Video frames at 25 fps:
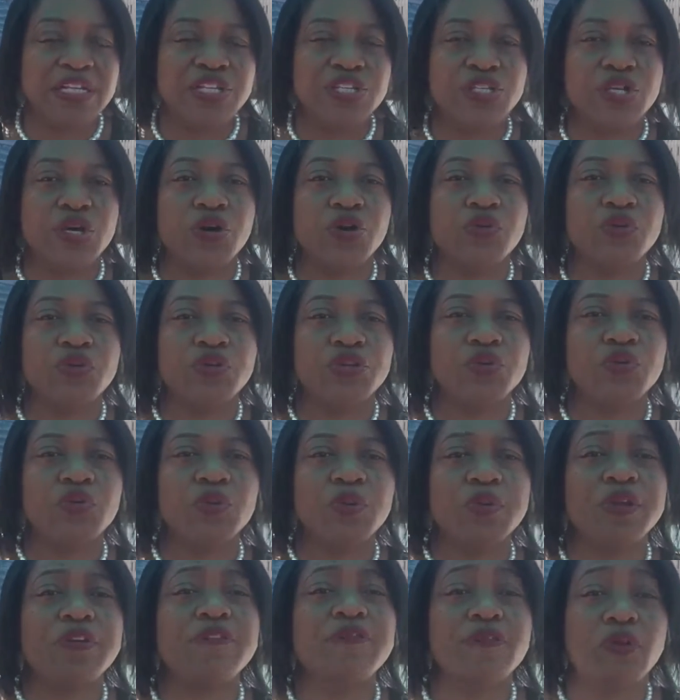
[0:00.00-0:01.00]
so you
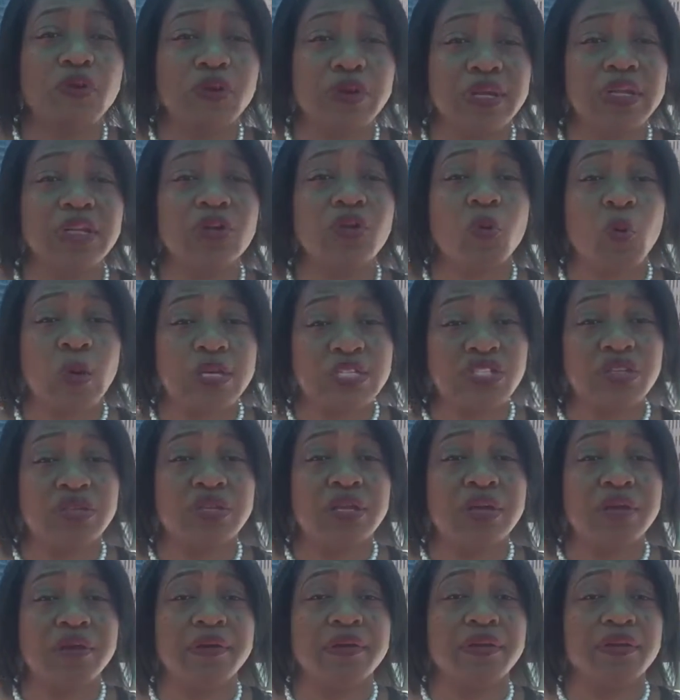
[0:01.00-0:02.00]
would be for the
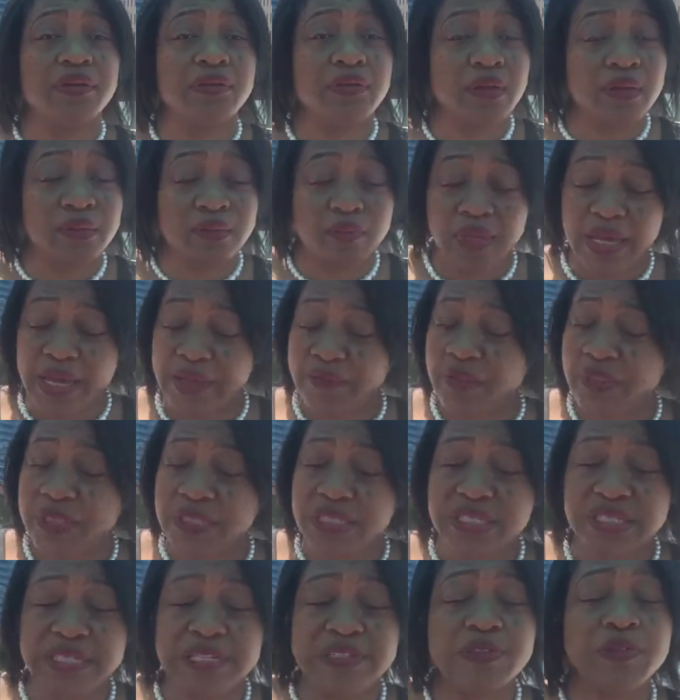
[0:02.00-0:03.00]
questionnaire and you have to
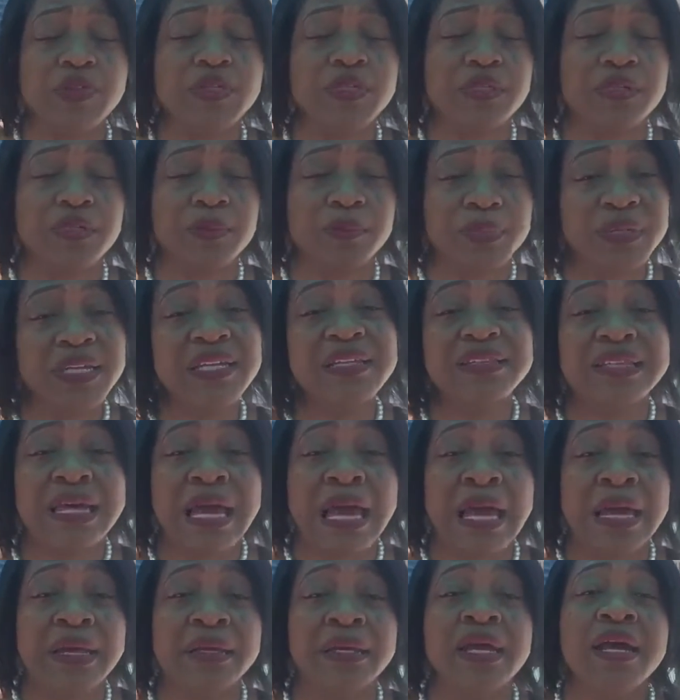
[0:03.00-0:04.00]
successfully complete
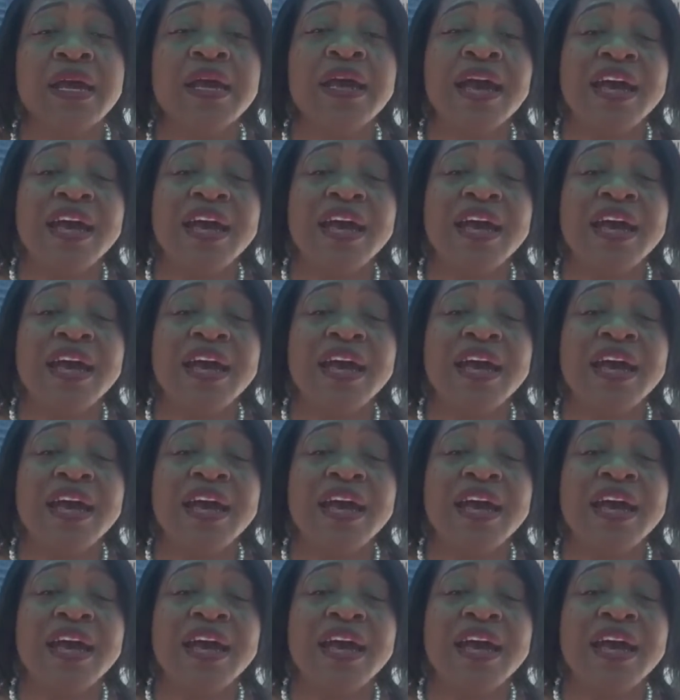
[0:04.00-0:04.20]
that.